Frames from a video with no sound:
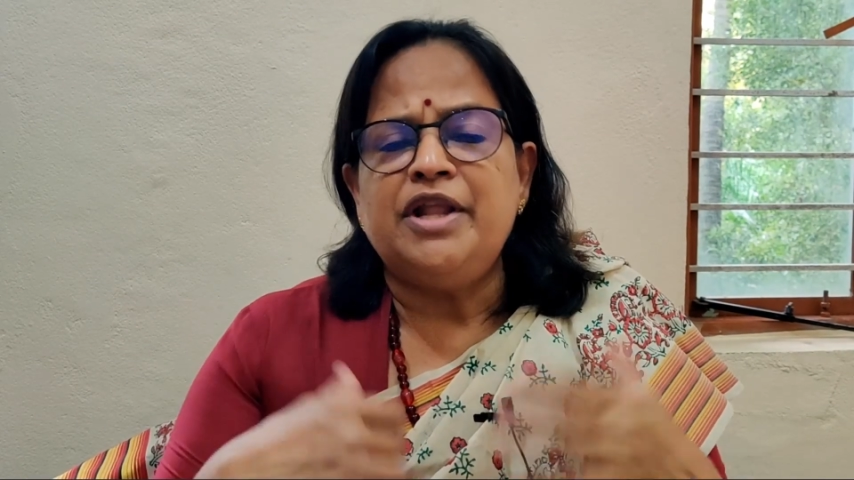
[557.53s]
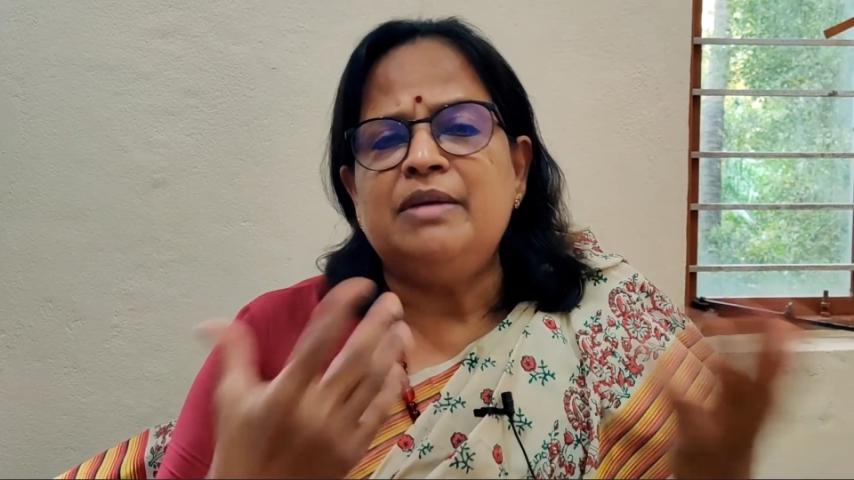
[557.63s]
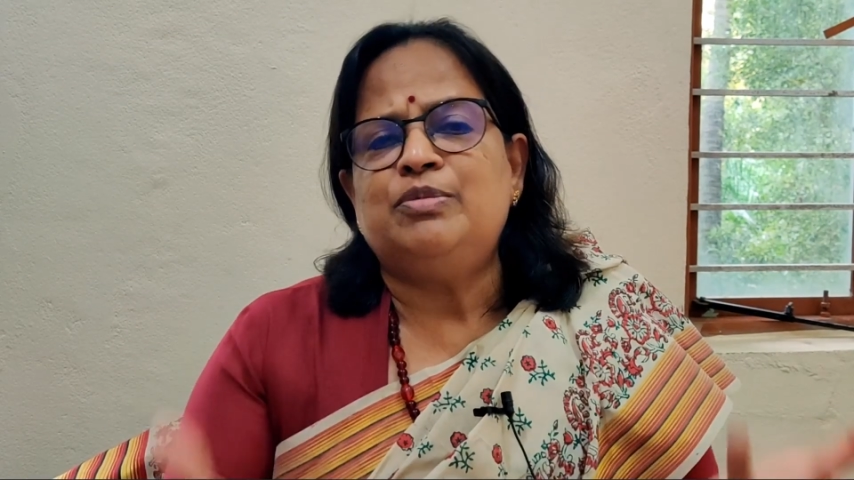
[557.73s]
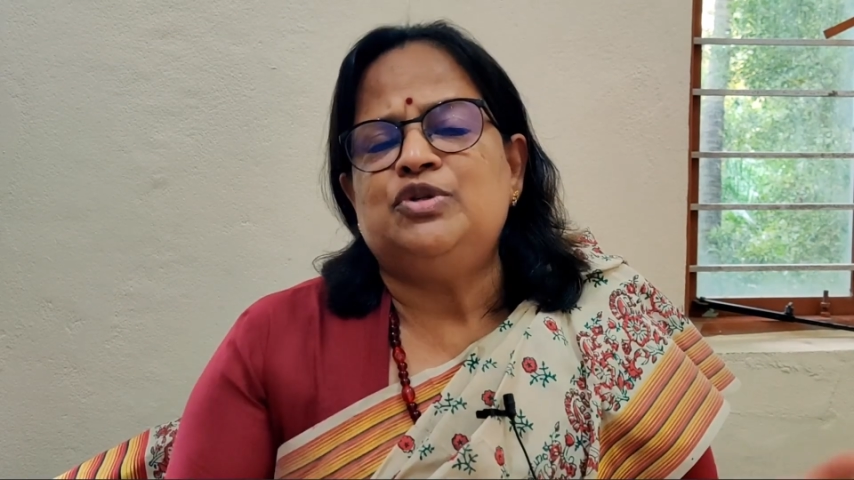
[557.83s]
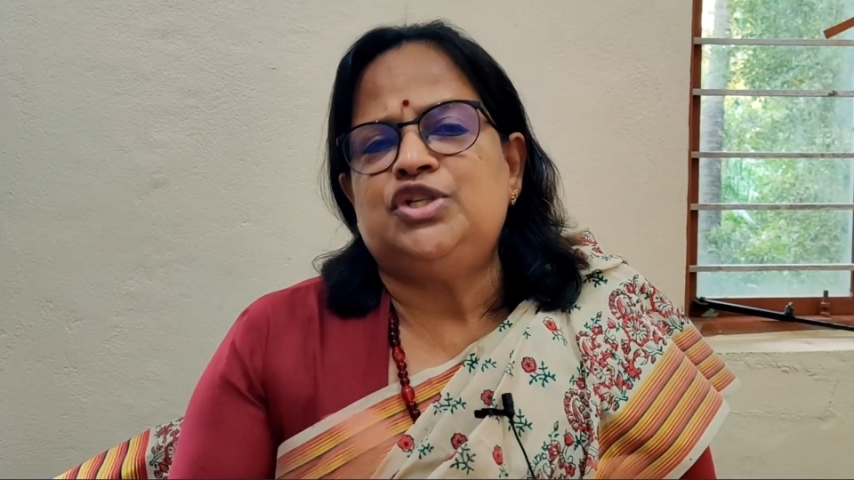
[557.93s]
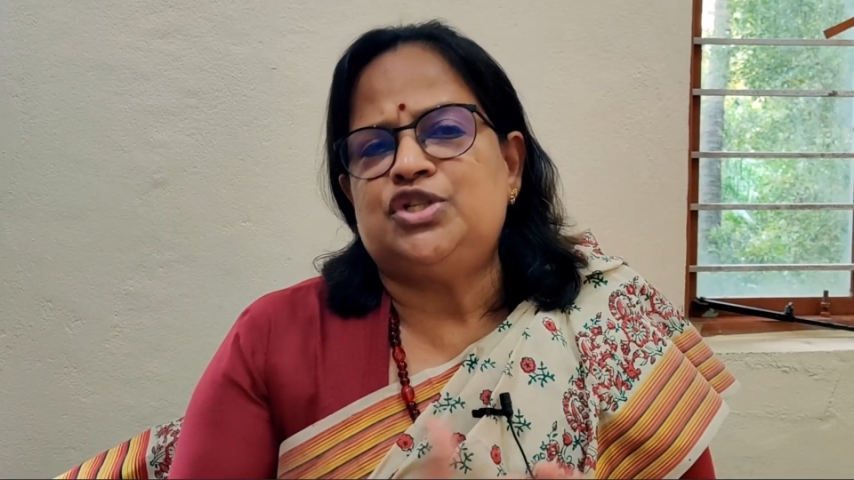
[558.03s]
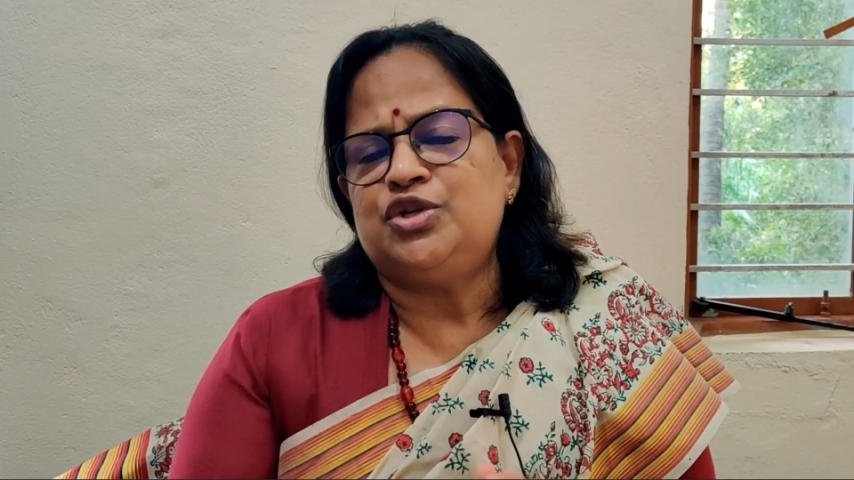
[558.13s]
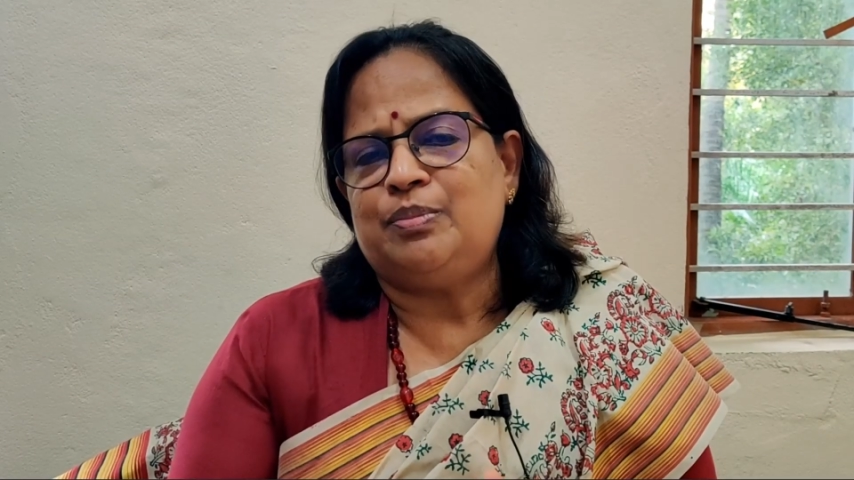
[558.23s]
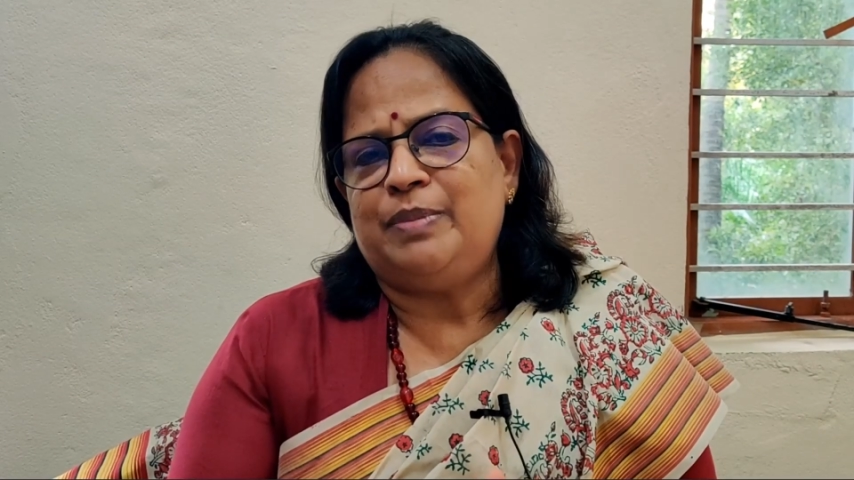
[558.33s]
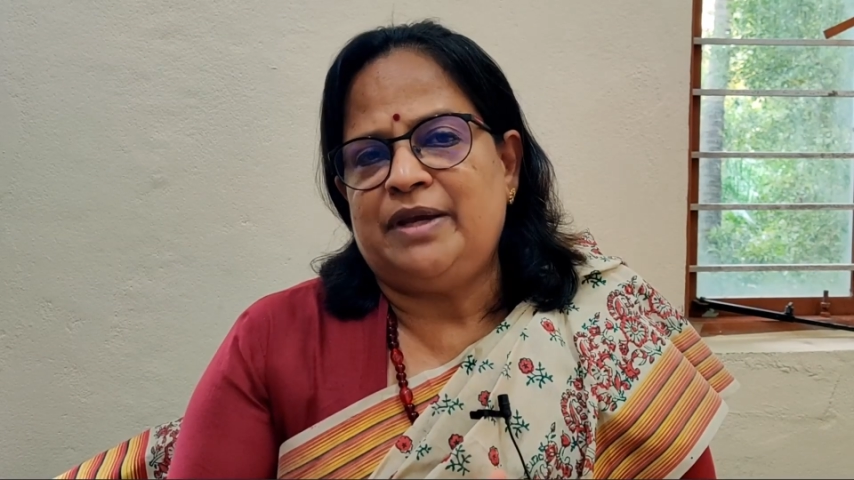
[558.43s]
in a position
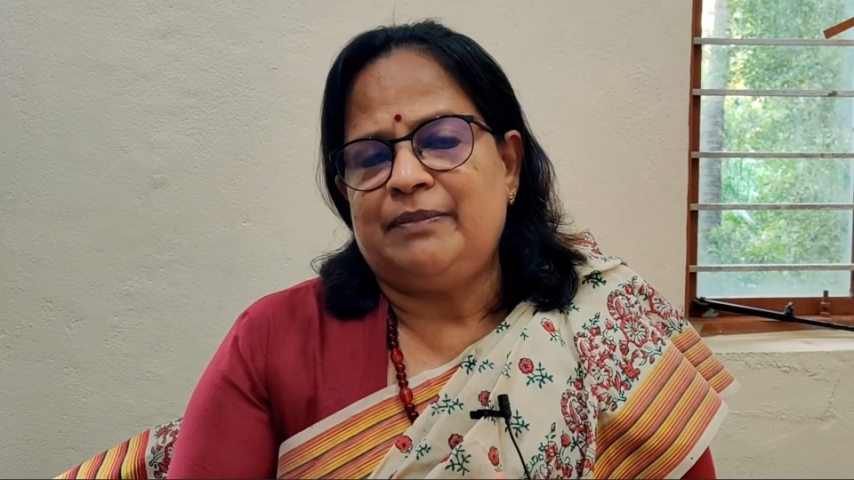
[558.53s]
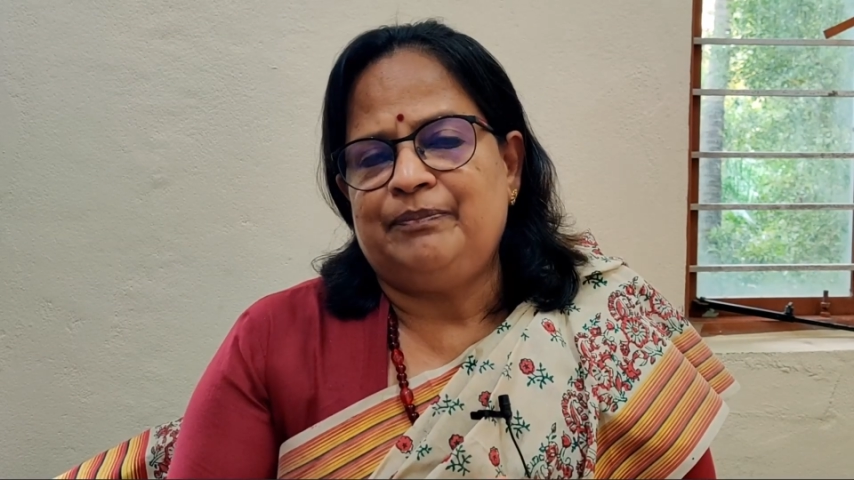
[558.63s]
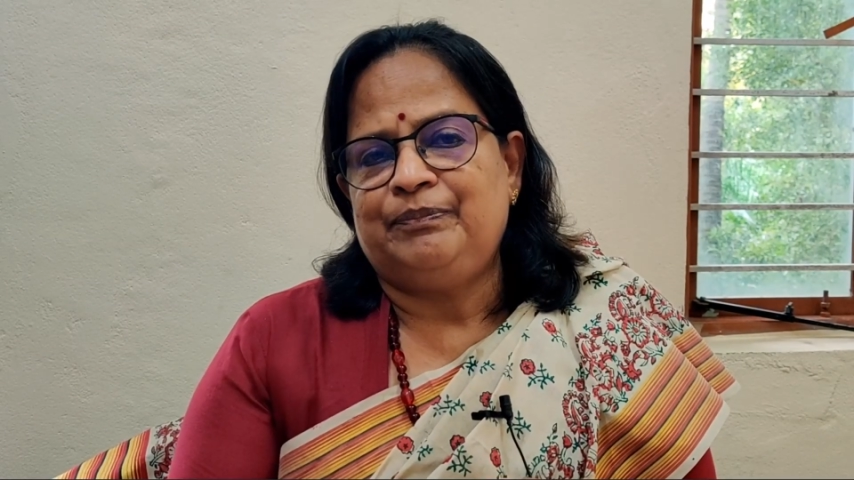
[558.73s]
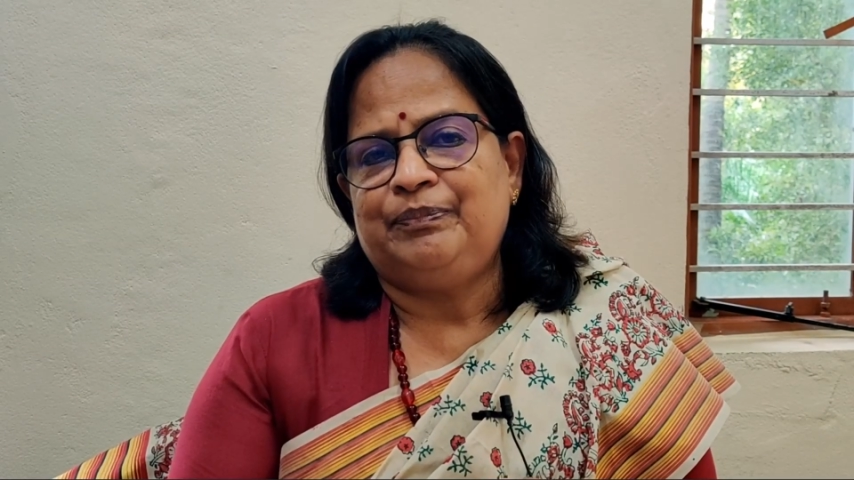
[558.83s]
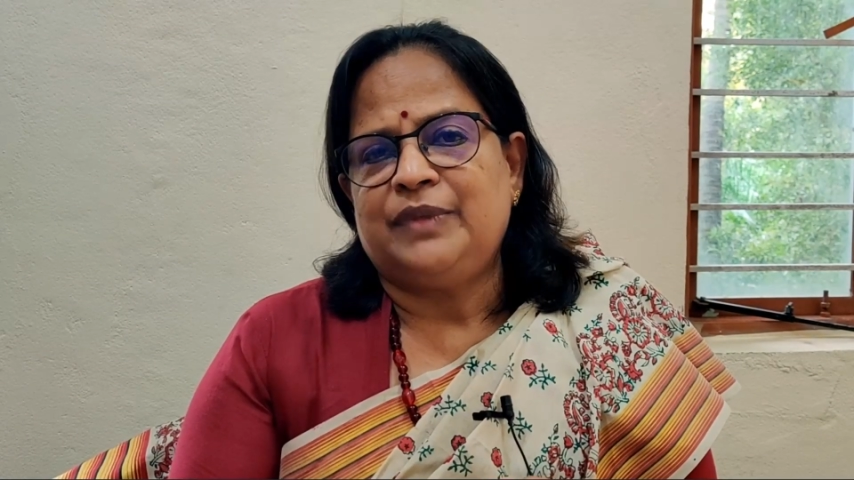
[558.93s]
to pay.